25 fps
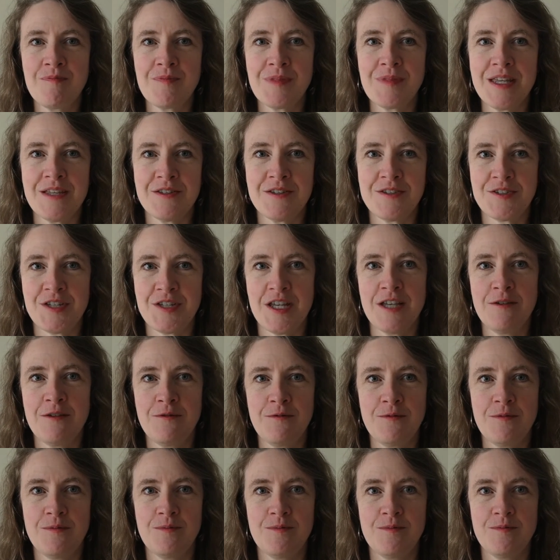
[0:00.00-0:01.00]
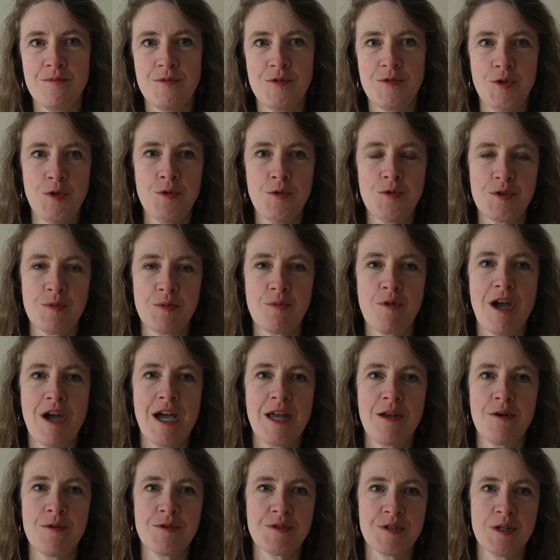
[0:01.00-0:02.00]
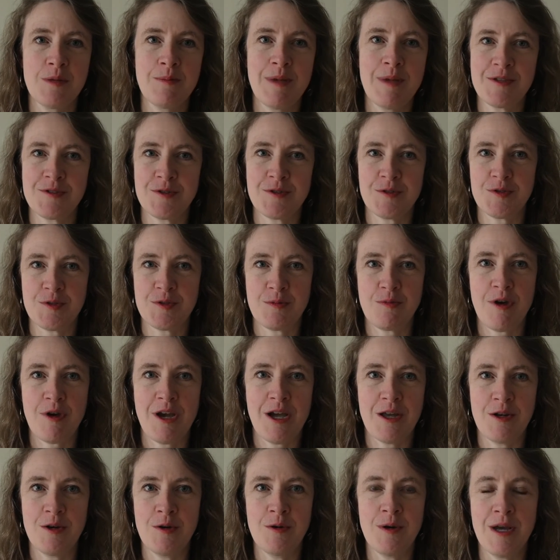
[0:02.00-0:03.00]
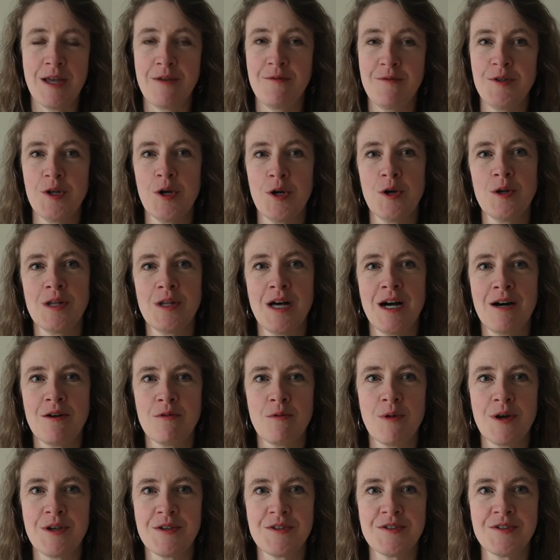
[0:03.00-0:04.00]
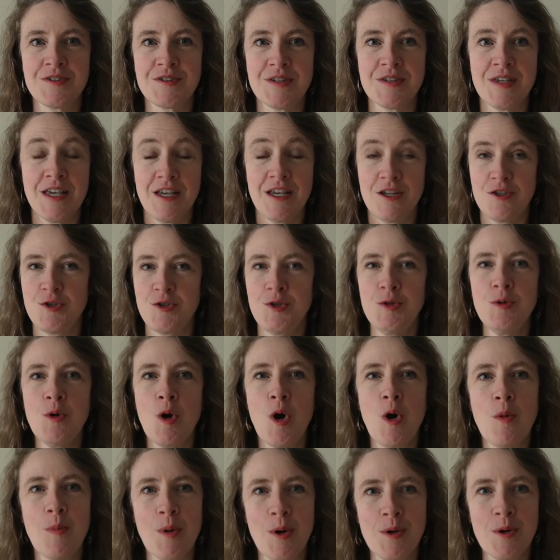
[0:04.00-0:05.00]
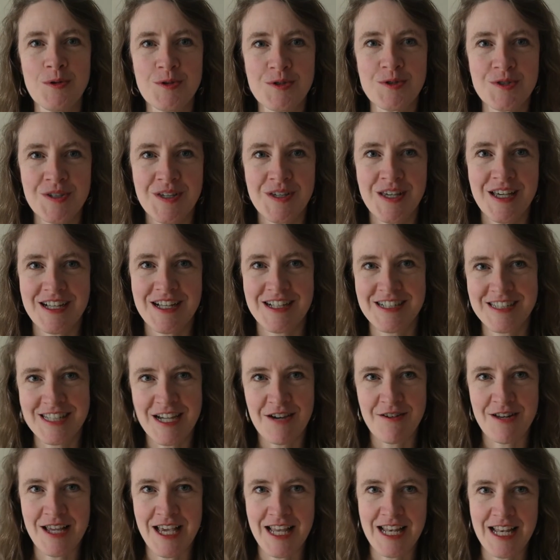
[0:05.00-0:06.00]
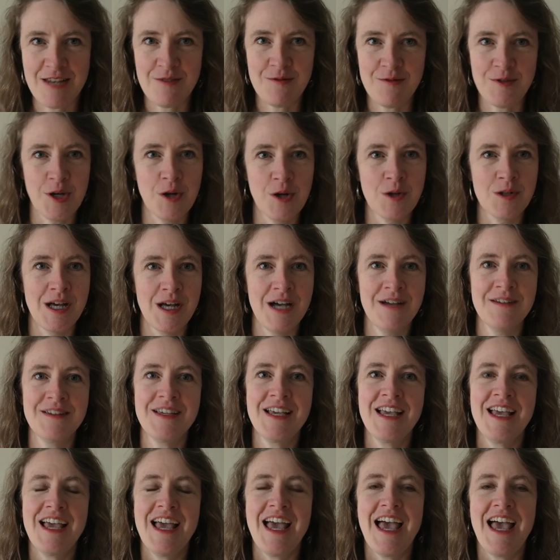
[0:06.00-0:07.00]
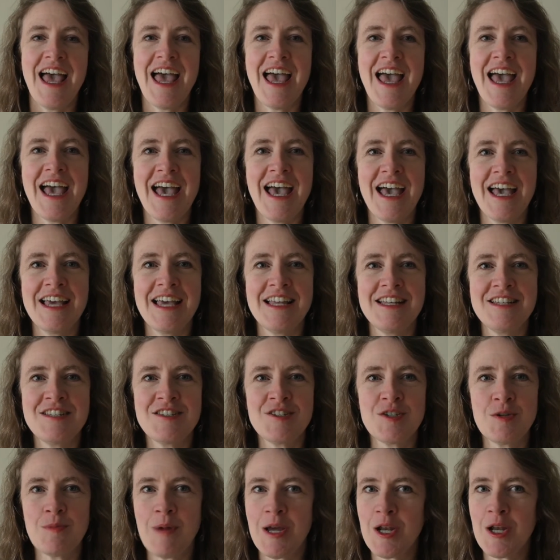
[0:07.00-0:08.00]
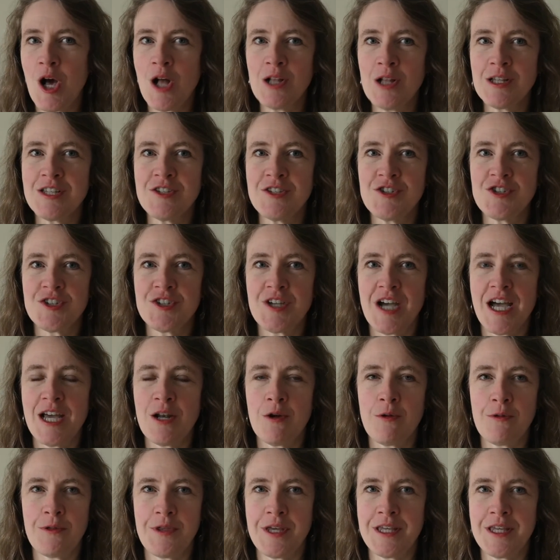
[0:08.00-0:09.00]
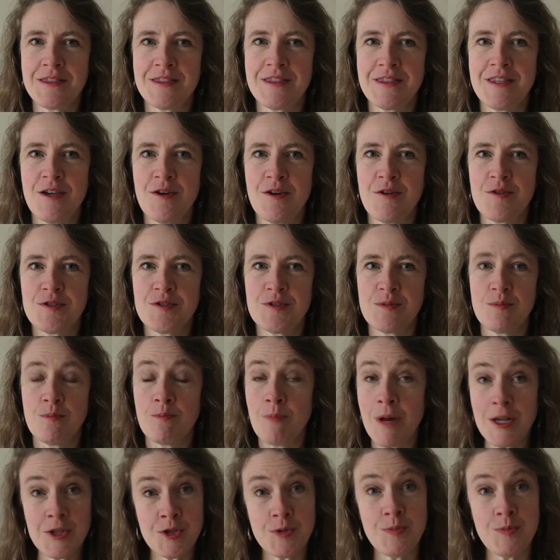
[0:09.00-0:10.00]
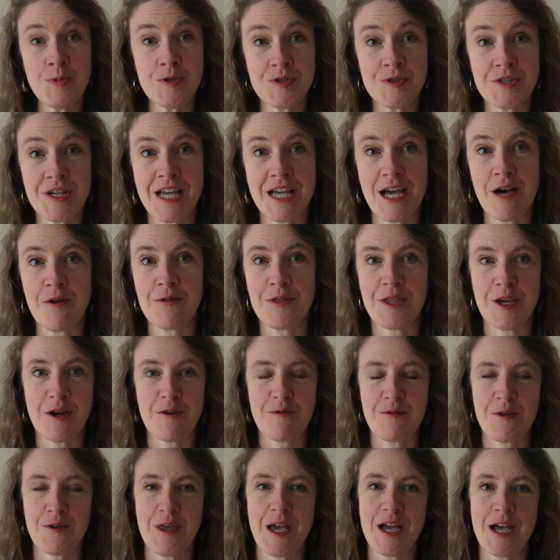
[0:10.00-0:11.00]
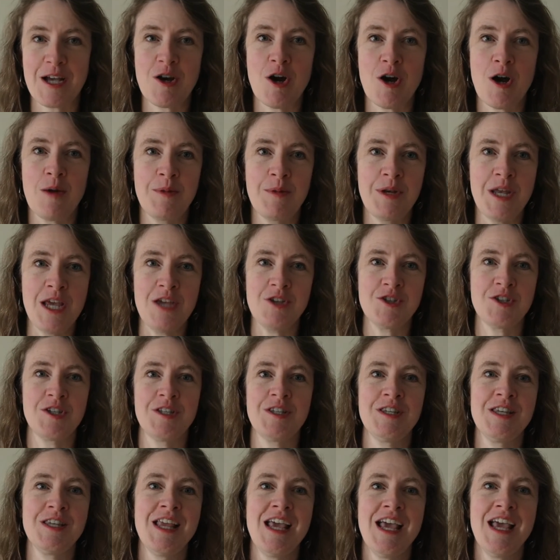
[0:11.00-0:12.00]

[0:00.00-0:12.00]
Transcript: instead of 2 sopranos and a mezzo-soprano and viola, was 2 oboes, clarinet, and viola. And to my knowledge, I don't think there's much music out there for that combination.